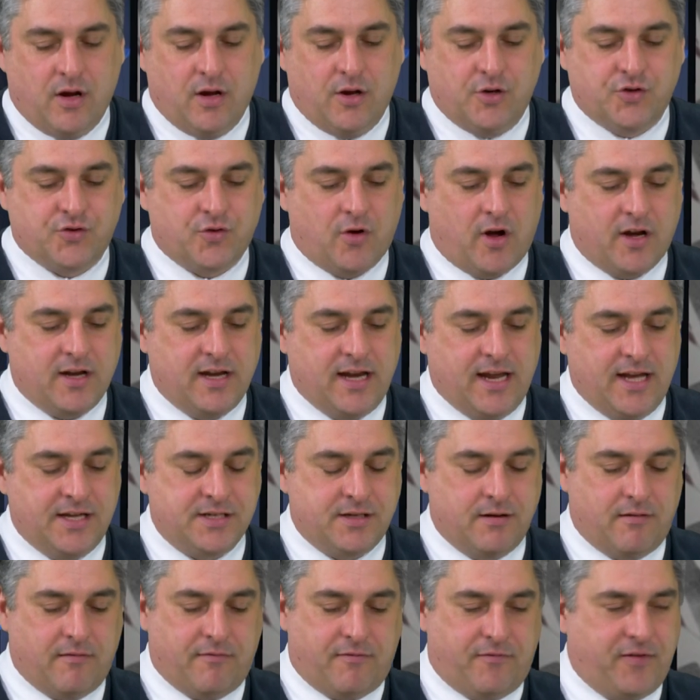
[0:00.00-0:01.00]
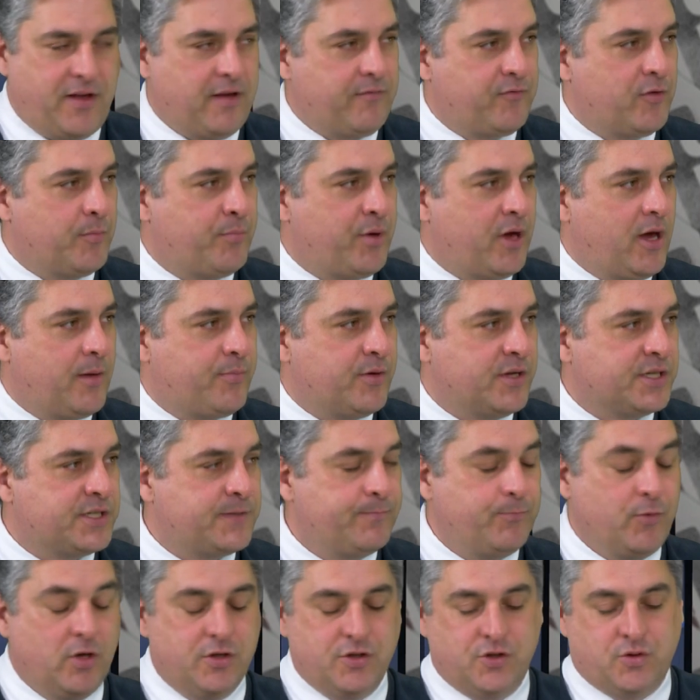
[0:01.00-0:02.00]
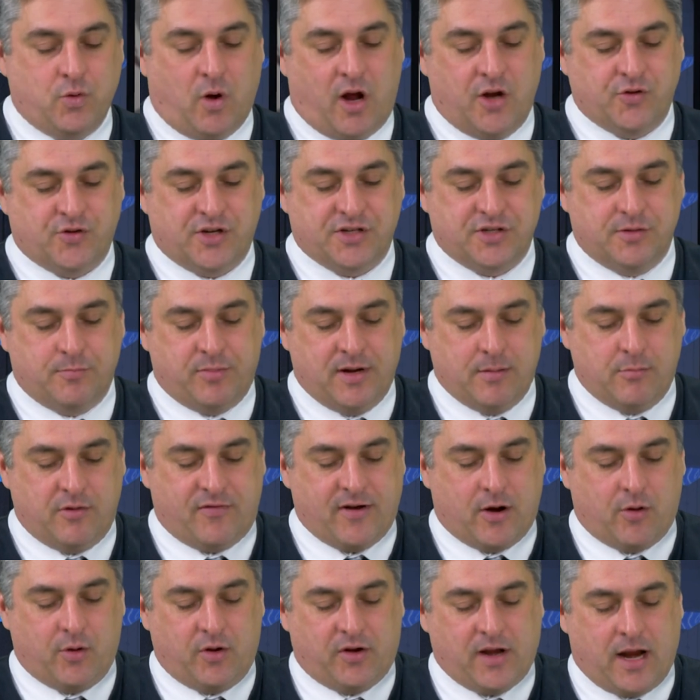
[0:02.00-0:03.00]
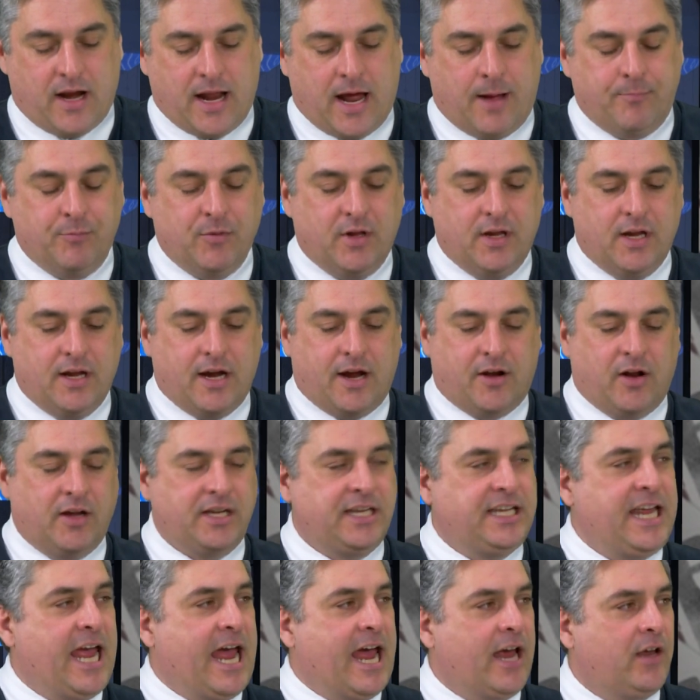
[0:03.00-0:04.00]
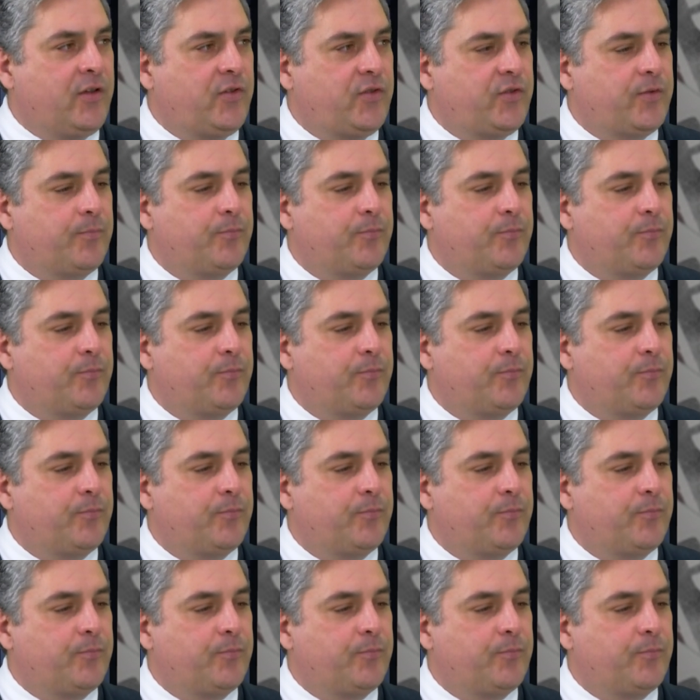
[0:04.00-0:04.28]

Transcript: Trident isn't fit for purpose. It's quite interesting the Plymouth Herald have done that. And I guess,